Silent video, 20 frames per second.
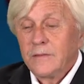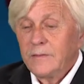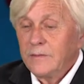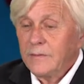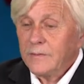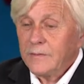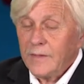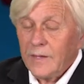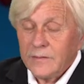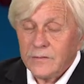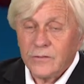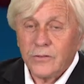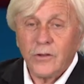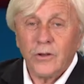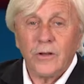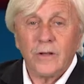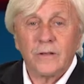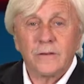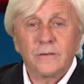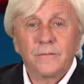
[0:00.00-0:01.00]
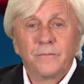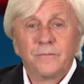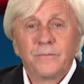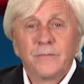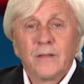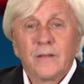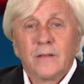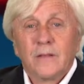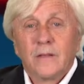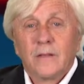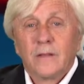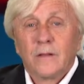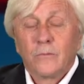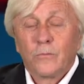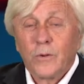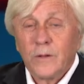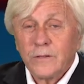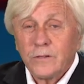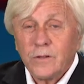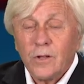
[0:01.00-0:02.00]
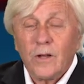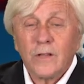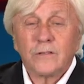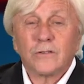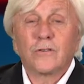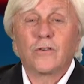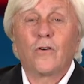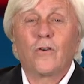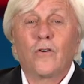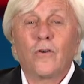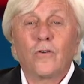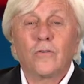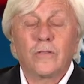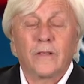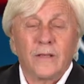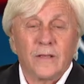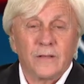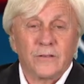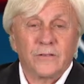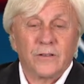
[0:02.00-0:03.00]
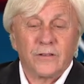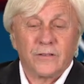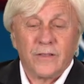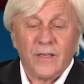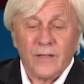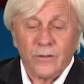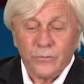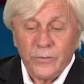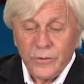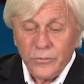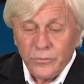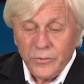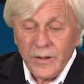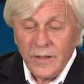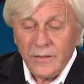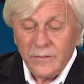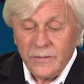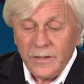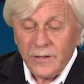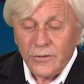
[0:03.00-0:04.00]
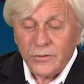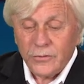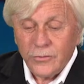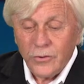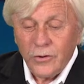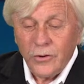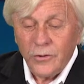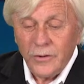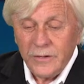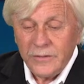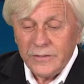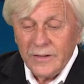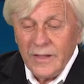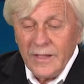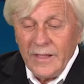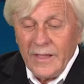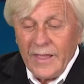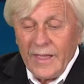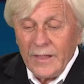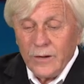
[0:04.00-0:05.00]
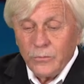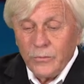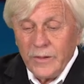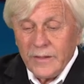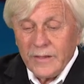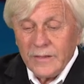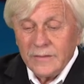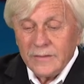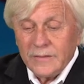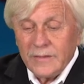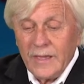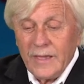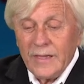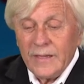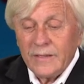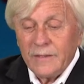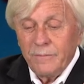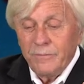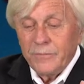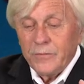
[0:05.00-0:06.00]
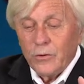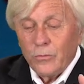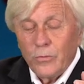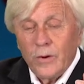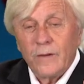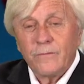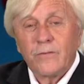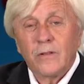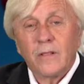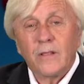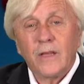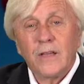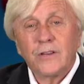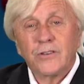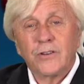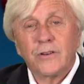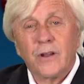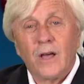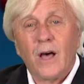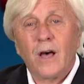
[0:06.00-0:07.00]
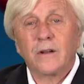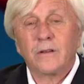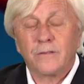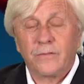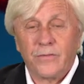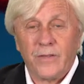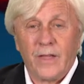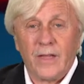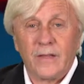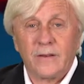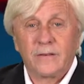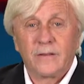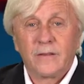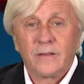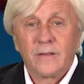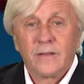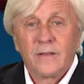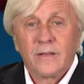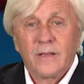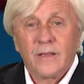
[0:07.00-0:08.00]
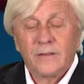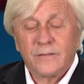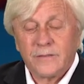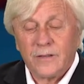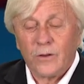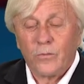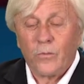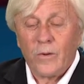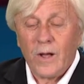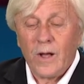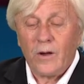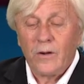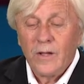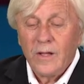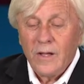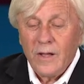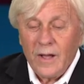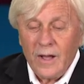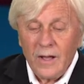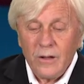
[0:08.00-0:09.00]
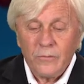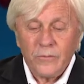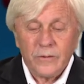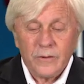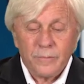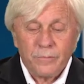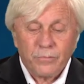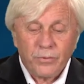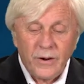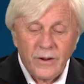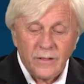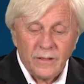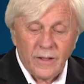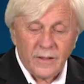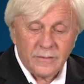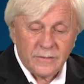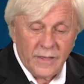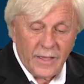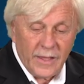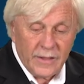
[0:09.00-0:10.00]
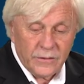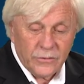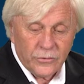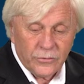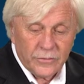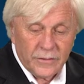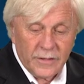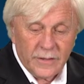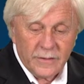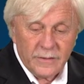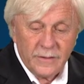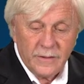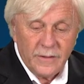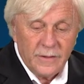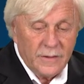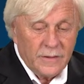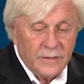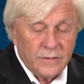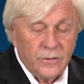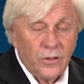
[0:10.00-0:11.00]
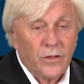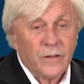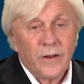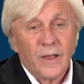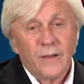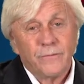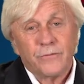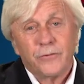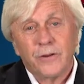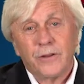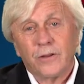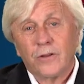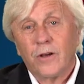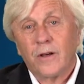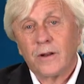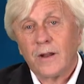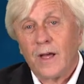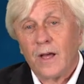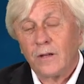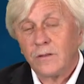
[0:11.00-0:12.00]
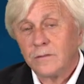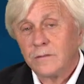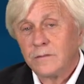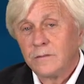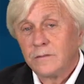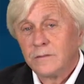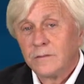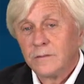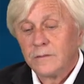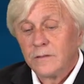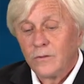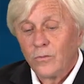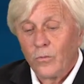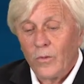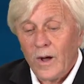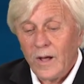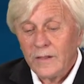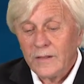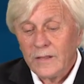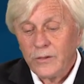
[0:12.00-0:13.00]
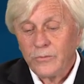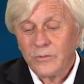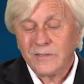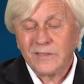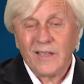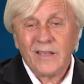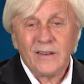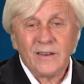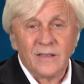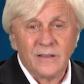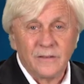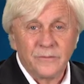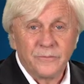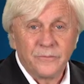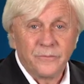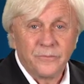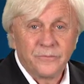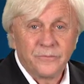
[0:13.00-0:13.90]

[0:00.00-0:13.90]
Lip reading: That's good. What God's goal is that we read these stories and we can take revelation out of that and say, "Wow, I want to pray like Daniel did," not after he got out, while he was in it.